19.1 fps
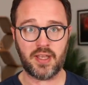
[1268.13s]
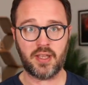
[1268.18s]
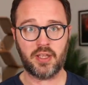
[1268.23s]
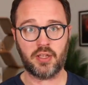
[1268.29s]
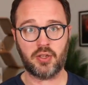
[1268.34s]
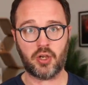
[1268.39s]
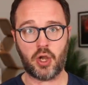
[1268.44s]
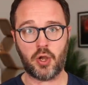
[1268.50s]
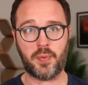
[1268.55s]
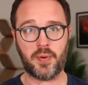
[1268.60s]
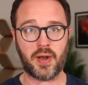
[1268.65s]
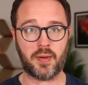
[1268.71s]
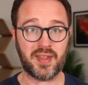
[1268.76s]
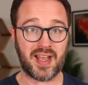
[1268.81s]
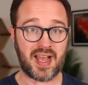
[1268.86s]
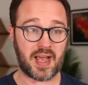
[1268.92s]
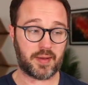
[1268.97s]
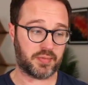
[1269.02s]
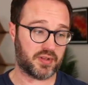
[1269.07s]
you open up the
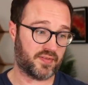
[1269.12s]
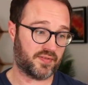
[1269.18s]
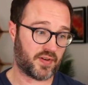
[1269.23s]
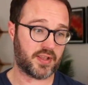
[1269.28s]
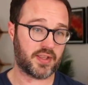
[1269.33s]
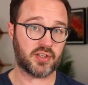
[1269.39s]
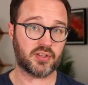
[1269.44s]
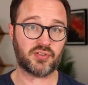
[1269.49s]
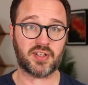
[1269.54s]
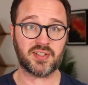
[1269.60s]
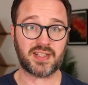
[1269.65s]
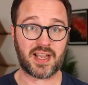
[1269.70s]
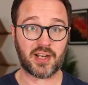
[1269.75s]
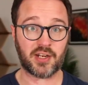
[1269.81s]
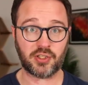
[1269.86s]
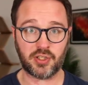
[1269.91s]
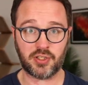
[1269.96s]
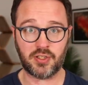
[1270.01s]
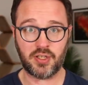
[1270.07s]
app, you find the
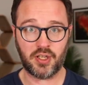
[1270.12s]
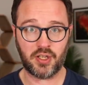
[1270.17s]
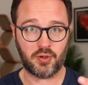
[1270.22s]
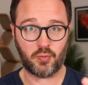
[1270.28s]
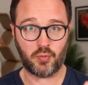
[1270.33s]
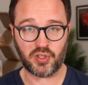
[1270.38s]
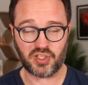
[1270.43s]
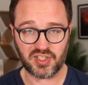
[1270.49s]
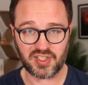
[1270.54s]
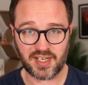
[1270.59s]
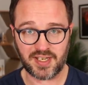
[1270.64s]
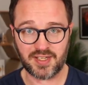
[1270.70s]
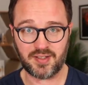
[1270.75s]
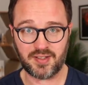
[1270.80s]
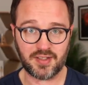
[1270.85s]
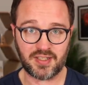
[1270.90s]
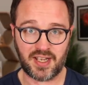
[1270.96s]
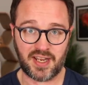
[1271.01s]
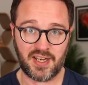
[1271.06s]
transaction, which is
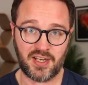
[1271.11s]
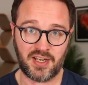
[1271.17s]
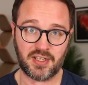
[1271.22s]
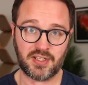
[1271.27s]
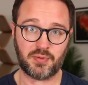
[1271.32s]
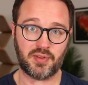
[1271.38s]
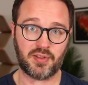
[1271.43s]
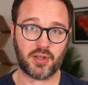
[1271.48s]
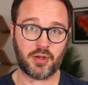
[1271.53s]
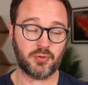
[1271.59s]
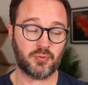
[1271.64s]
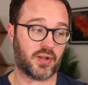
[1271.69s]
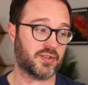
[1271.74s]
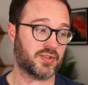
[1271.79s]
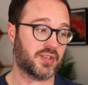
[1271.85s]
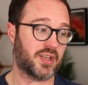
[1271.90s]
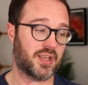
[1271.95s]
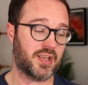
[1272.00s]
instantaneous with those ones.